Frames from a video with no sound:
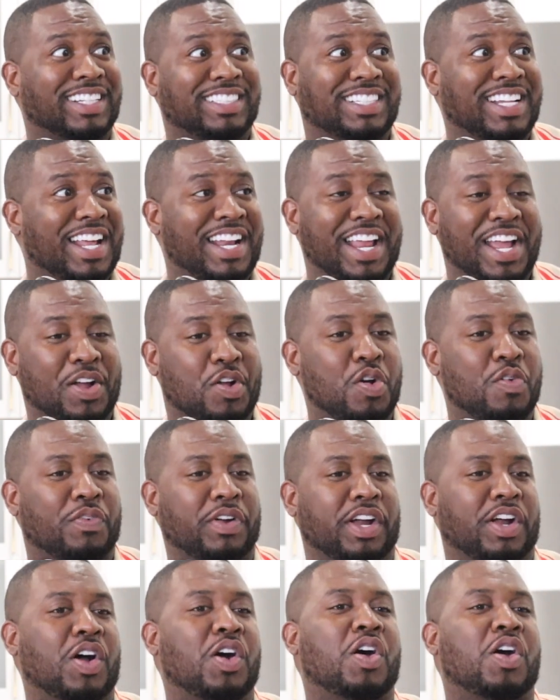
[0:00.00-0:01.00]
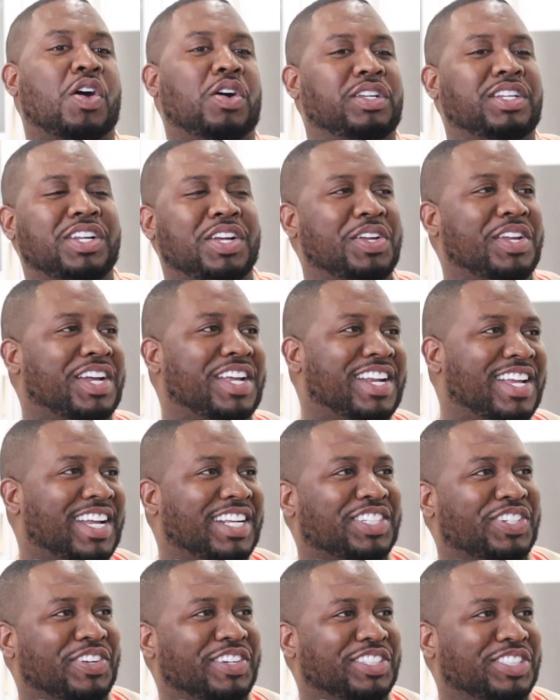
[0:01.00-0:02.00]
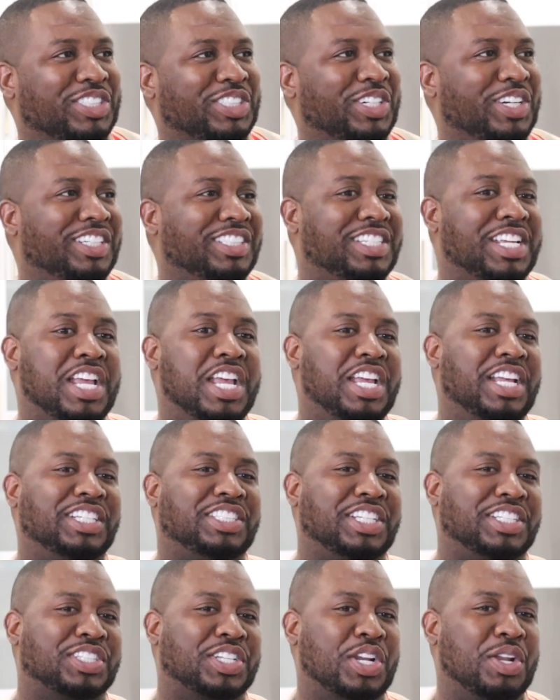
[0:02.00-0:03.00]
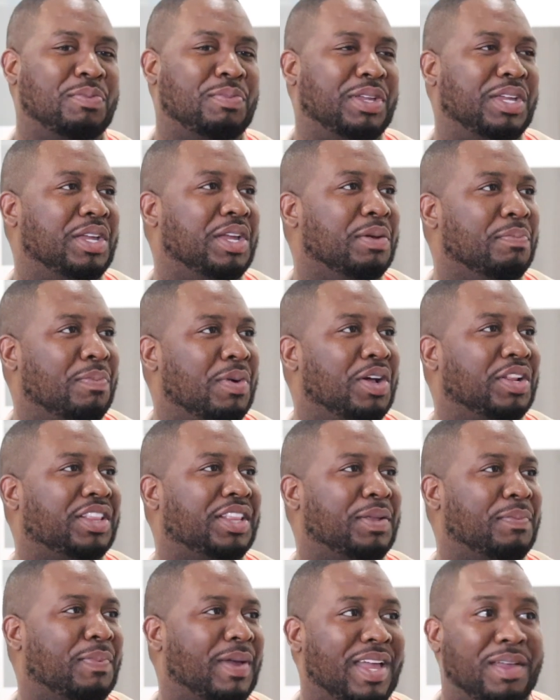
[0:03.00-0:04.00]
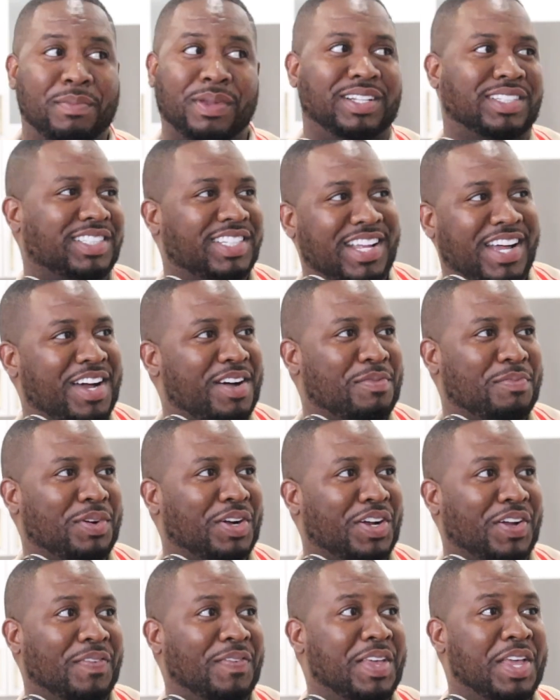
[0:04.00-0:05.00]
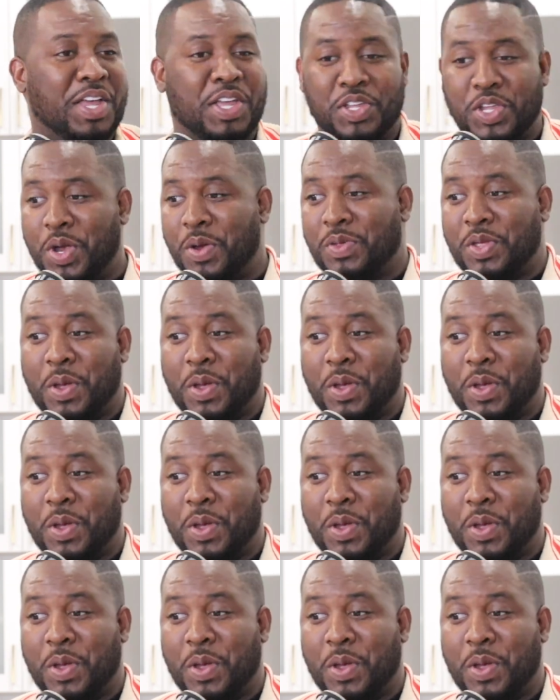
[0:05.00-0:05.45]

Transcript: Yeah, it's not like over here, oh, you know, you're going to get your insurance. It's just going to be monthly payments. No, bro.